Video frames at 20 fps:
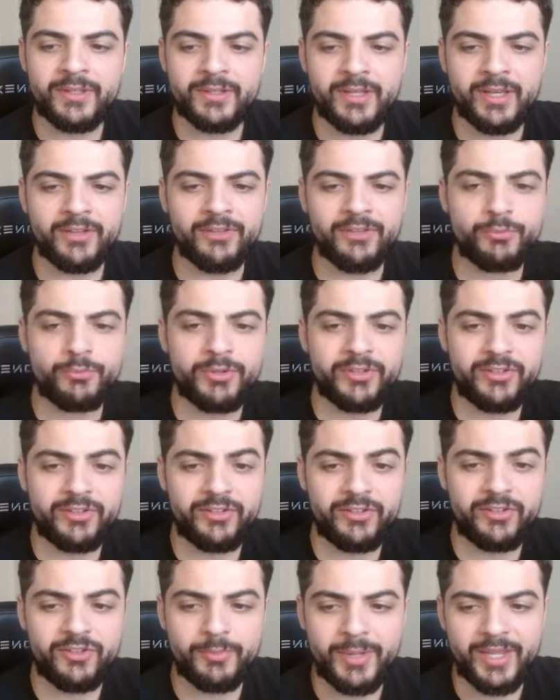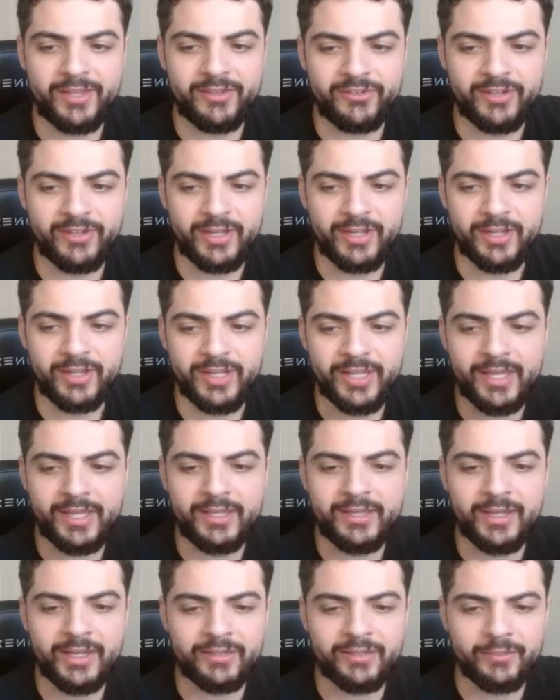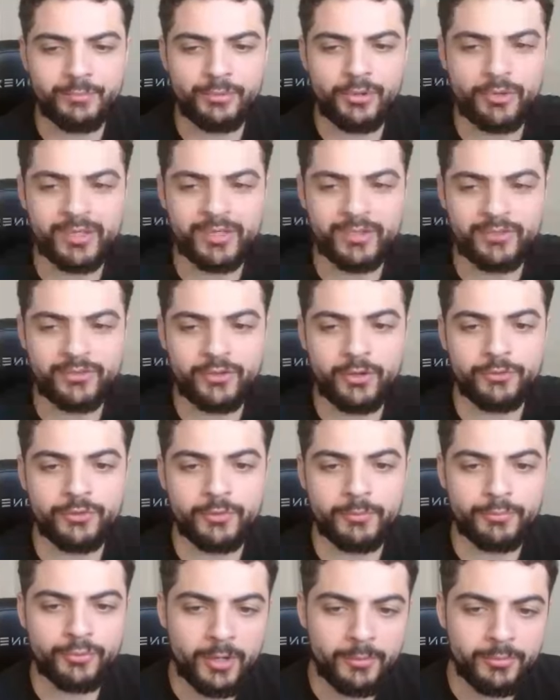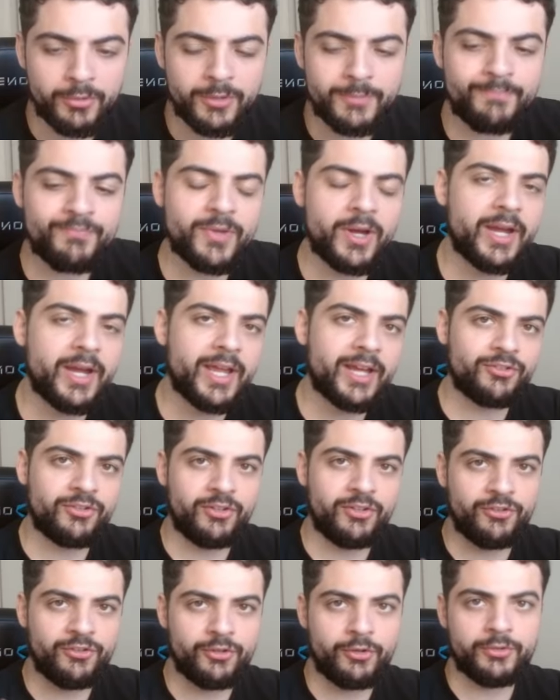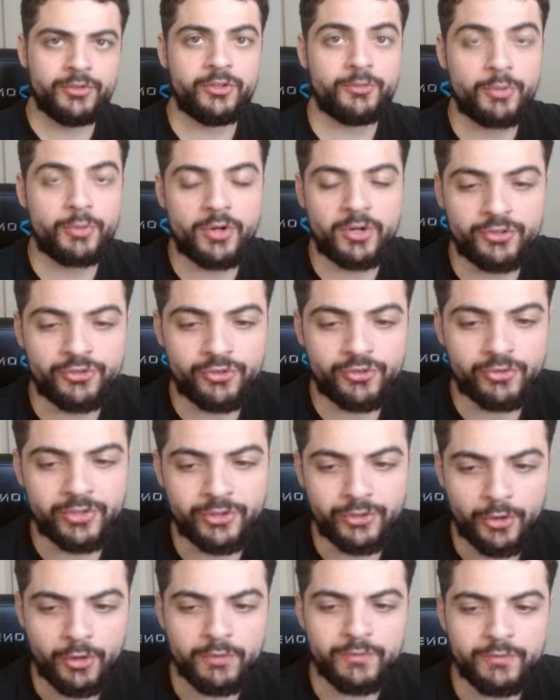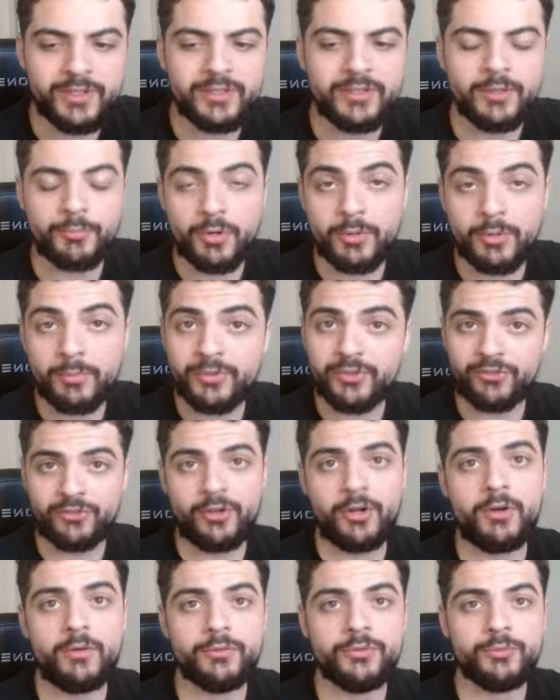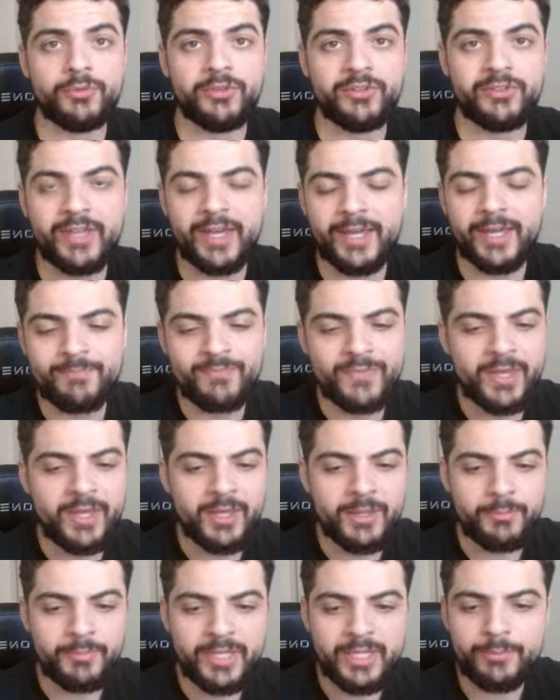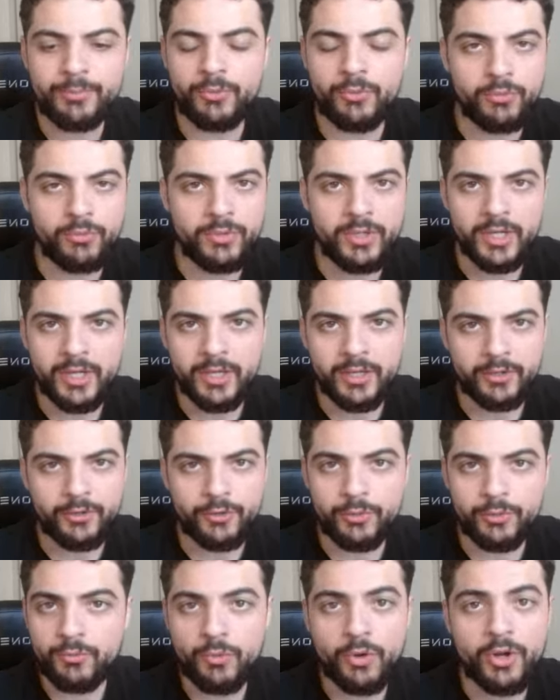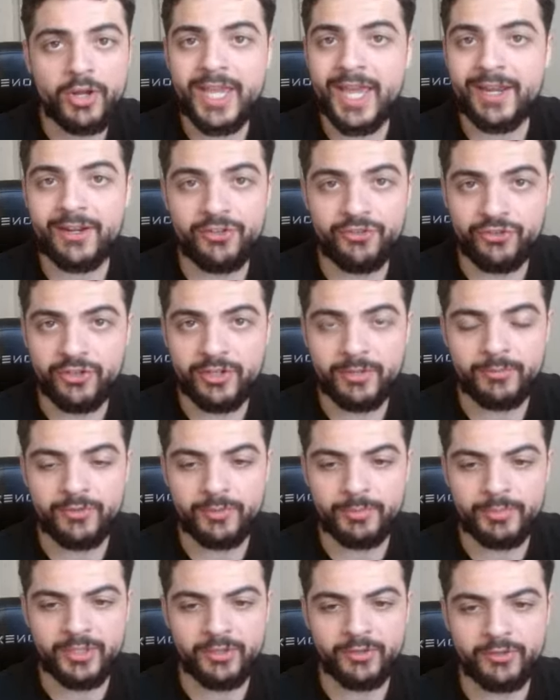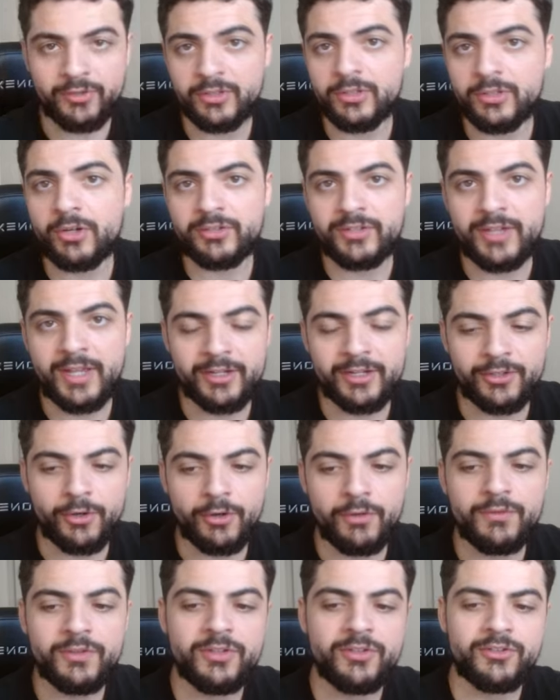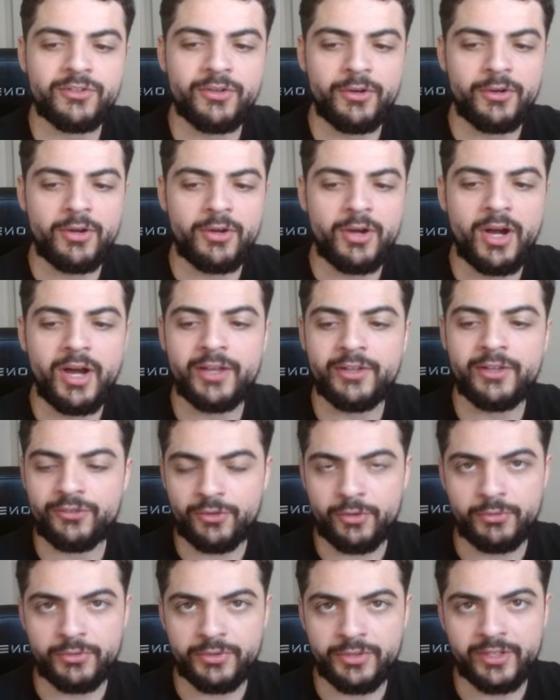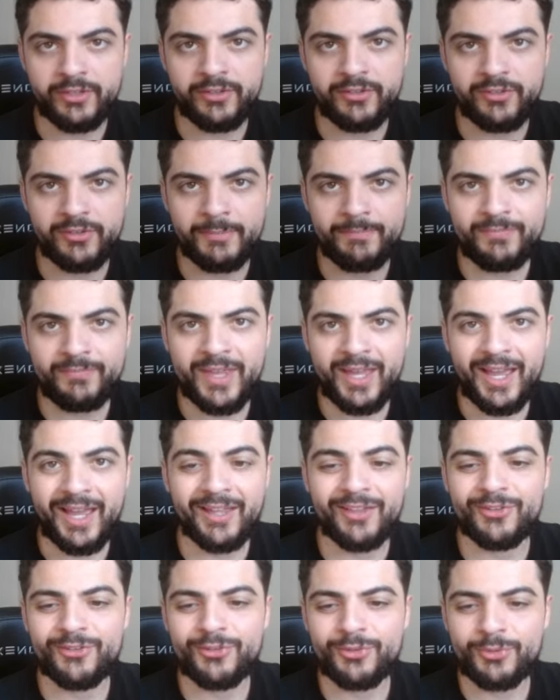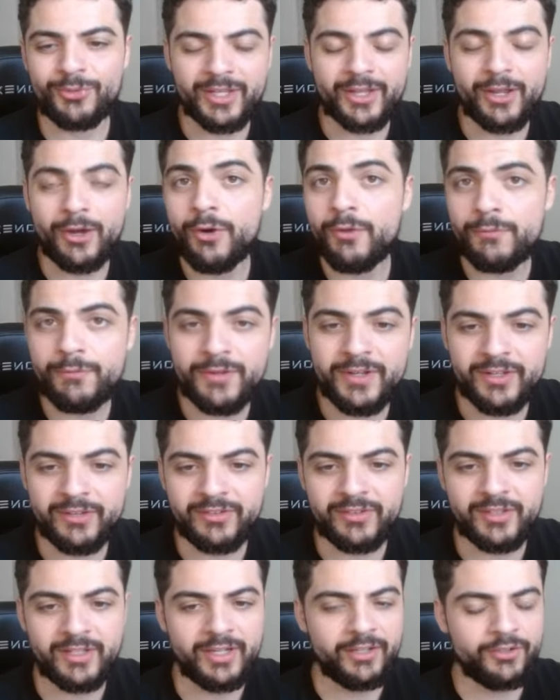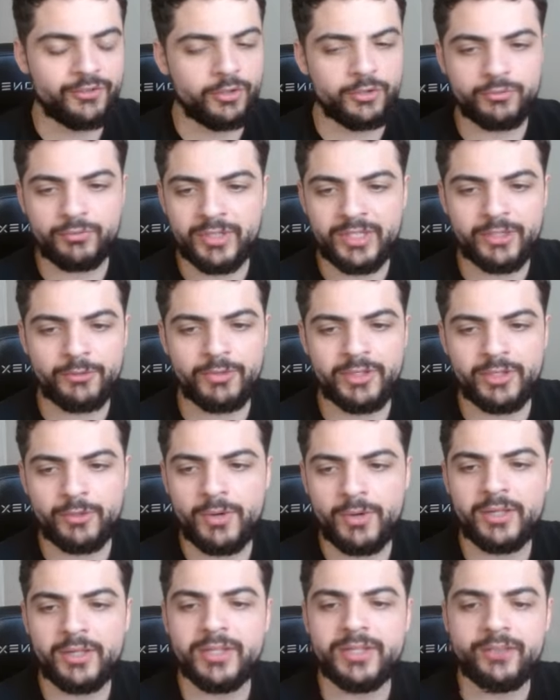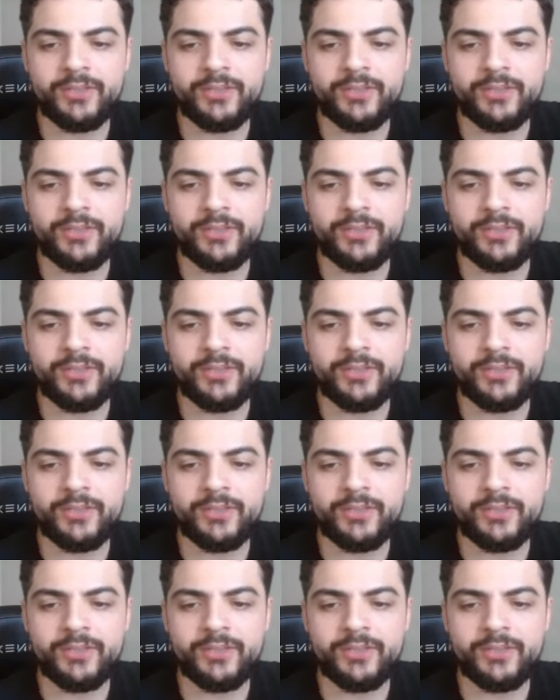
Now, this is a resistance band set, okay? It's a product that solves a problem. I actually sold this product during COVID. The problem it solved was that people couldn't work out in gyms because of the lockdown in COVID, so I sold this as sort of like a home fitness thing. It sold really well.